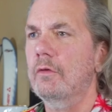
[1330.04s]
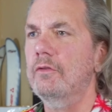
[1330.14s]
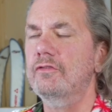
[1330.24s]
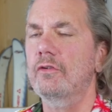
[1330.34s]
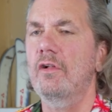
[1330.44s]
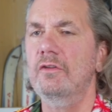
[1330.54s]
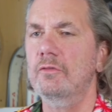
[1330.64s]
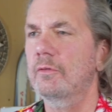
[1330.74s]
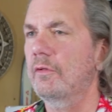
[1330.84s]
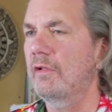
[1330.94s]
the
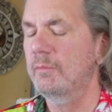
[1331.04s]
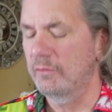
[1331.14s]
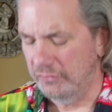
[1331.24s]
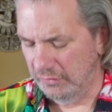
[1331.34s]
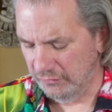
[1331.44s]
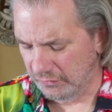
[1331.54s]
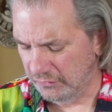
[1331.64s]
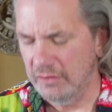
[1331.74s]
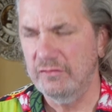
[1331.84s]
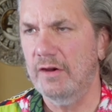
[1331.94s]
cilantro, the lime, the seasonings,
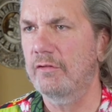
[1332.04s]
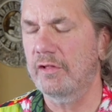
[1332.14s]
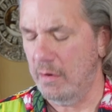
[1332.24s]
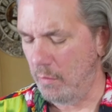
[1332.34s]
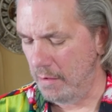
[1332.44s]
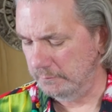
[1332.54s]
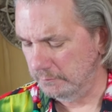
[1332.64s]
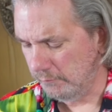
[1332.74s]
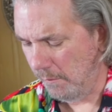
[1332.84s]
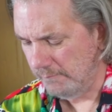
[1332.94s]
it's everything I want.
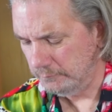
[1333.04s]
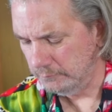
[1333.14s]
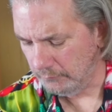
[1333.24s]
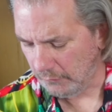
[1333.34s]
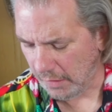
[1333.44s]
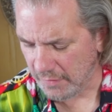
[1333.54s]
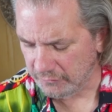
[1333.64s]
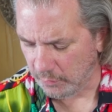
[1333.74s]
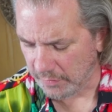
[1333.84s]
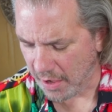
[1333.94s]
And
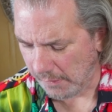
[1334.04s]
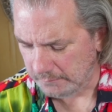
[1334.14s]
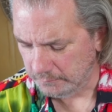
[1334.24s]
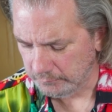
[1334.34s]
that's without